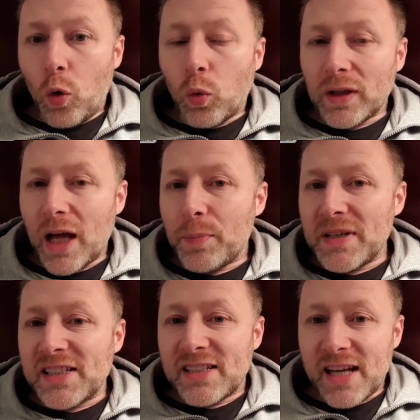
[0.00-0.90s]
will I
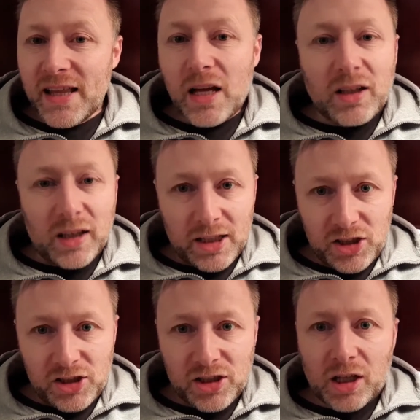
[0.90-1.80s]
be sitting there,
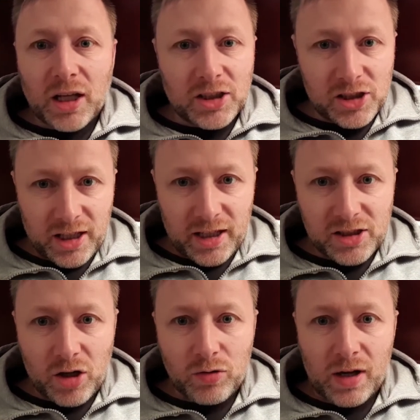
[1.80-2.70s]
glad you like the
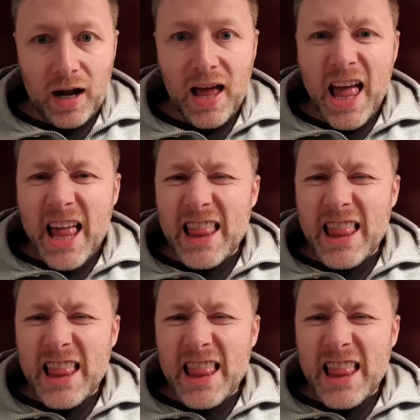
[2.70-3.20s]
sound of that.